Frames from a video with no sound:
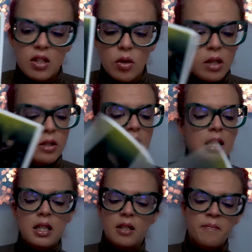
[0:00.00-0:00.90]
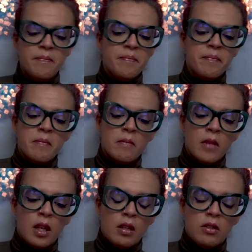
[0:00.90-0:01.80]
So I think
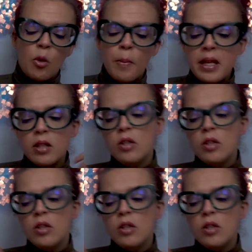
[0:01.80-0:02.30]
no matter